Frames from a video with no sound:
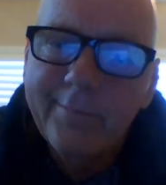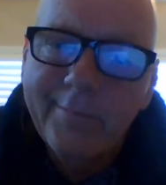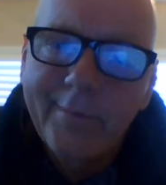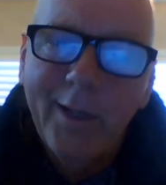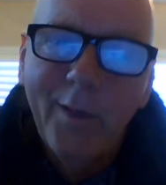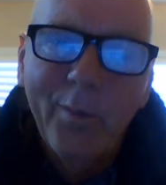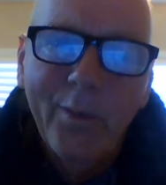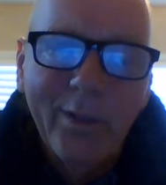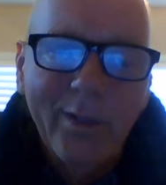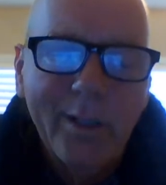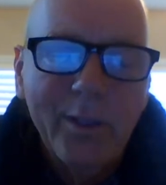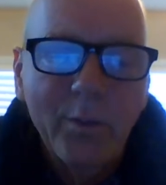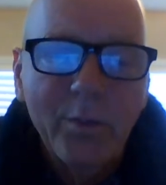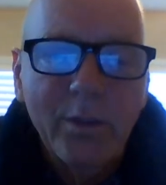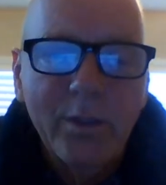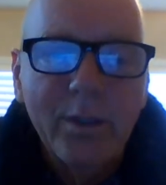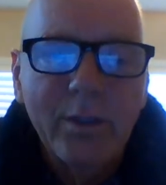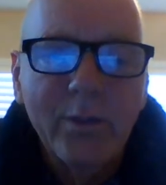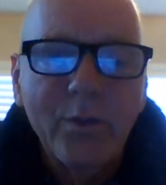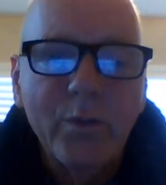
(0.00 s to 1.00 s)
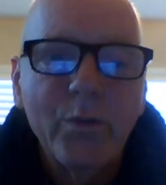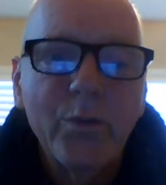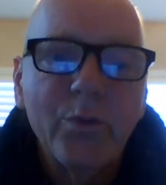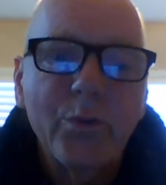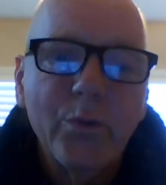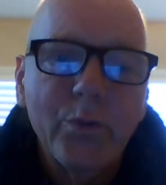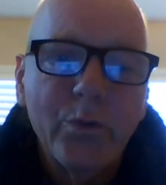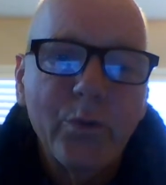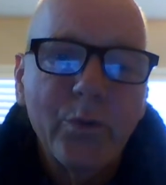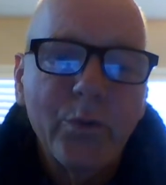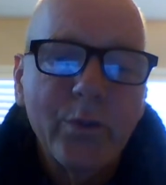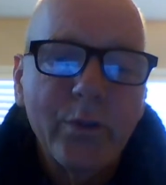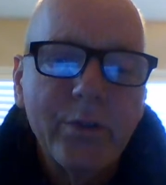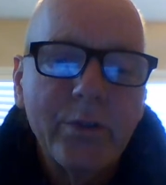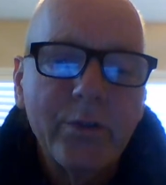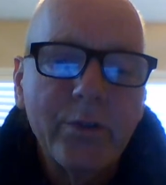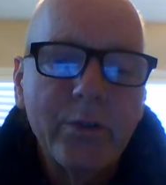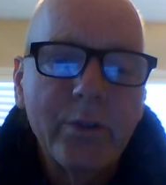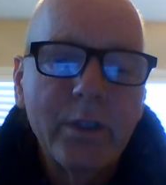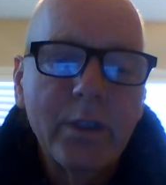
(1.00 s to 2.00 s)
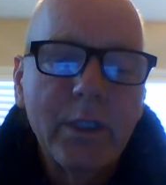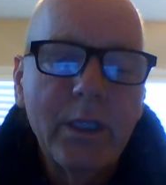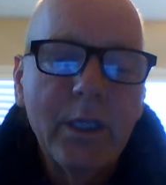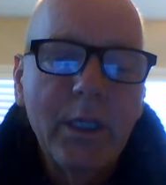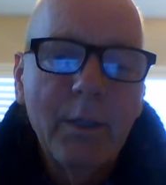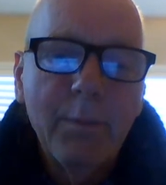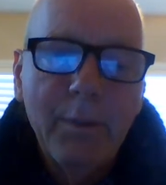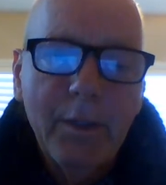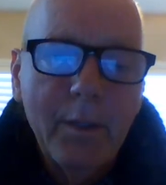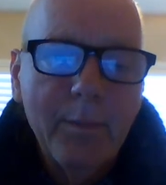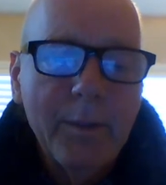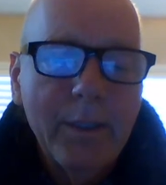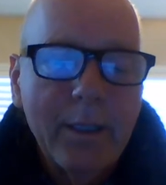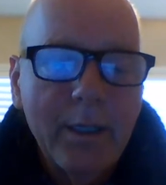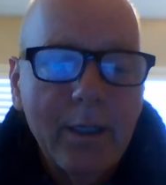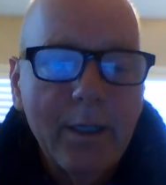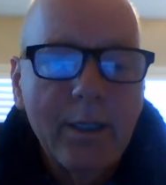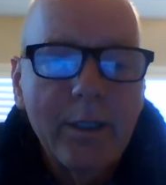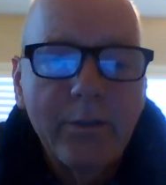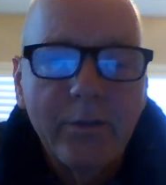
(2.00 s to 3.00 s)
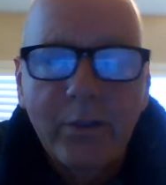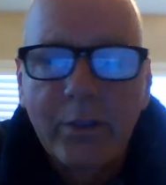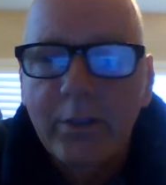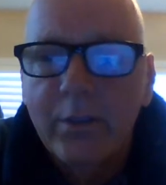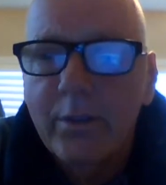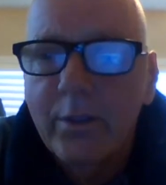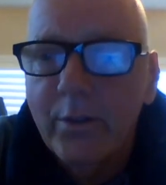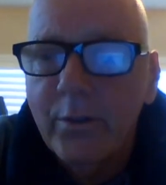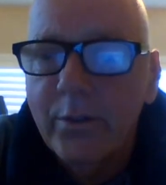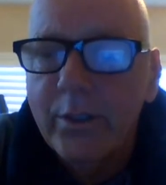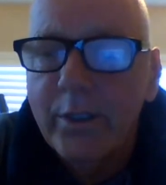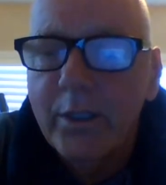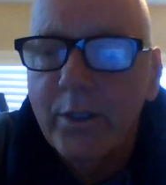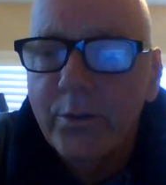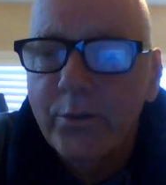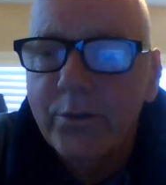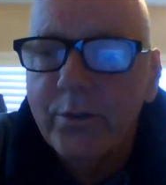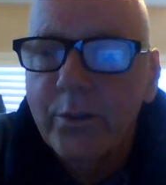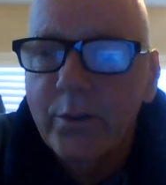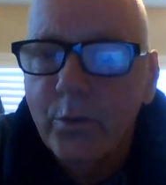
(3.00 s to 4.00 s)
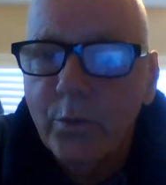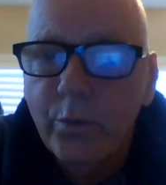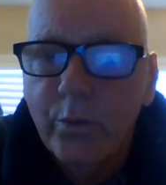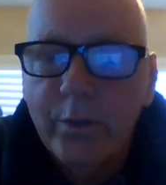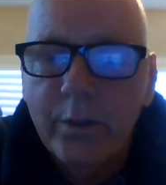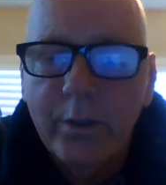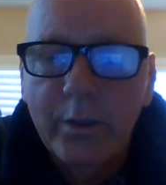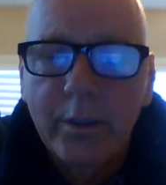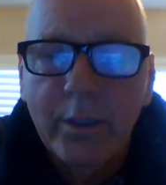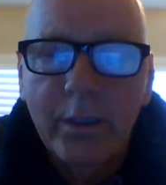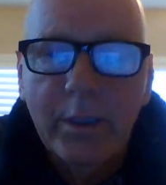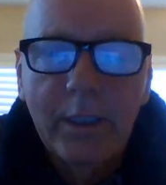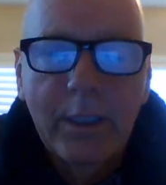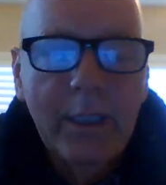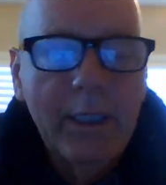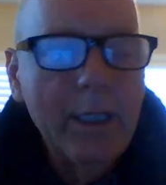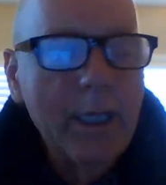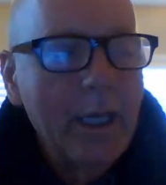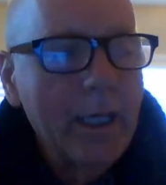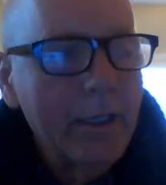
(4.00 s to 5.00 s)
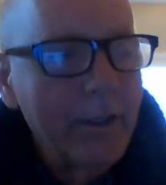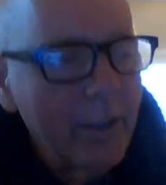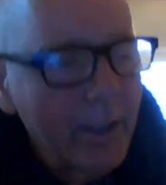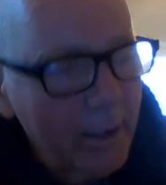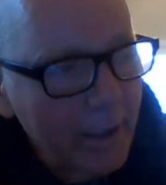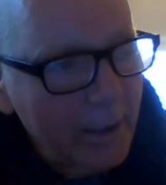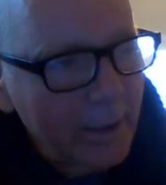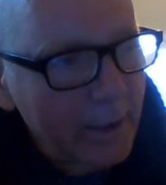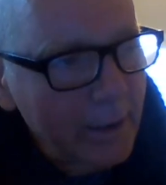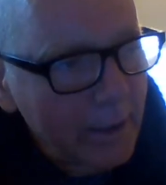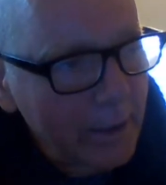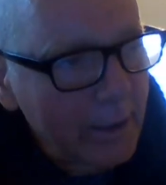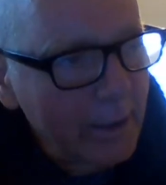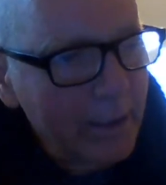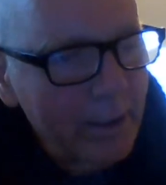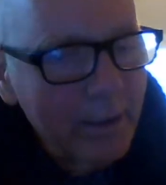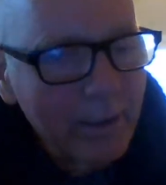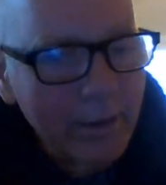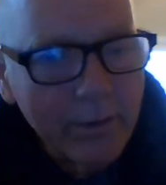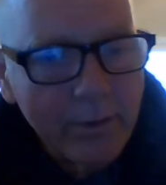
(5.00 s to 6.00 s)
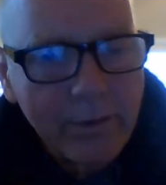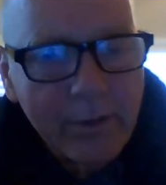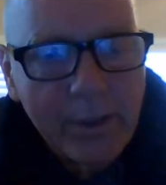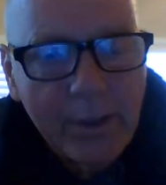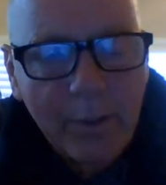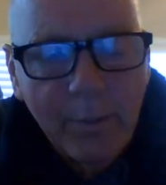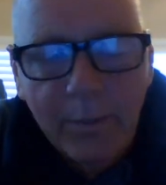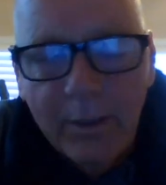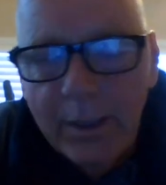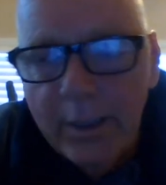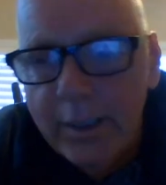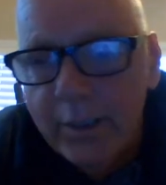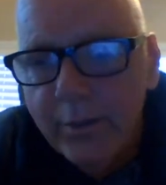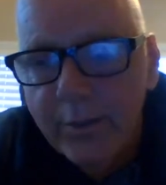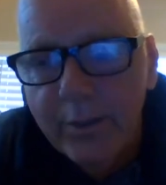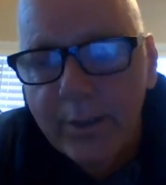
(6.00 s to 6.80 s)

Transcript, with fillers: I will end with this. Who's your source? It better be God, Jesus, the Holy Ghost, His Word. And you're not going to get it listening to me or